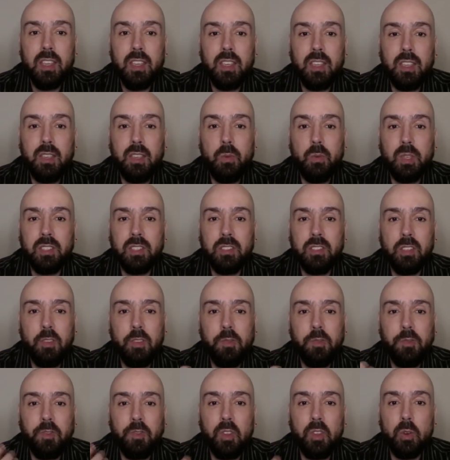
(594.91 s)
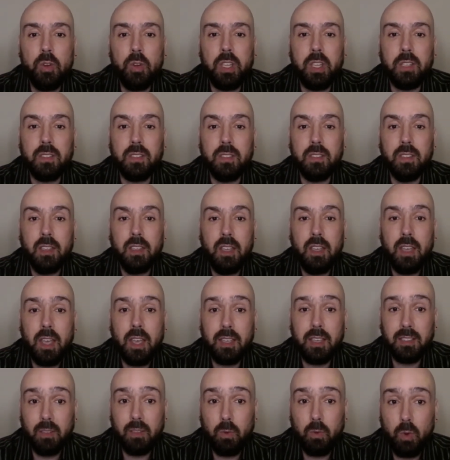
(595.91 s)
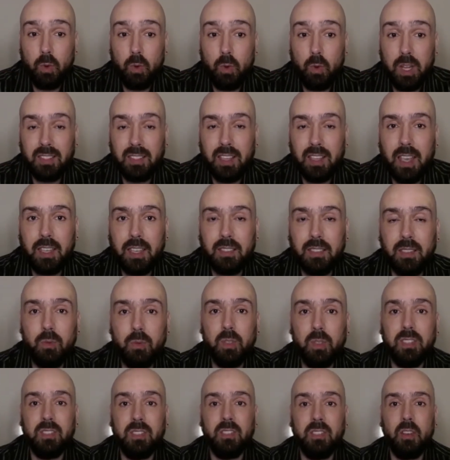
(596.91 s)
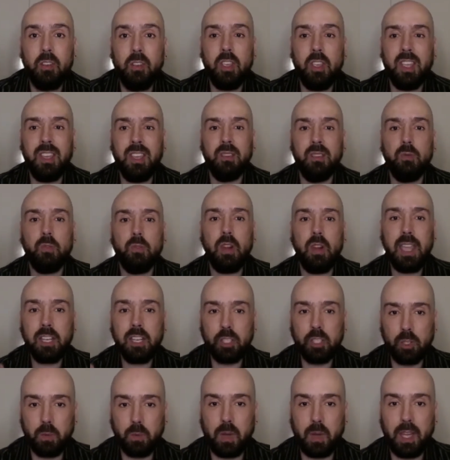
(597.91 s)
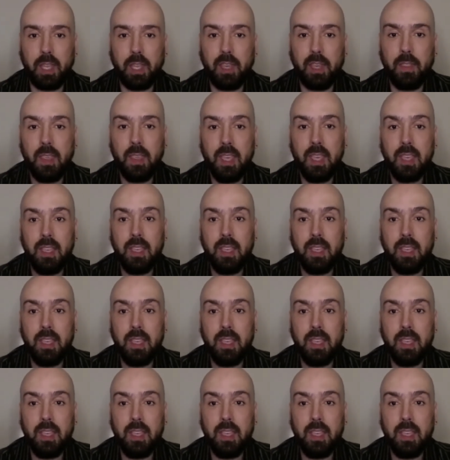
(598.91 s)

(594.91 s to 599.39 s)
he was so furious, as the word says, he was so enraged by it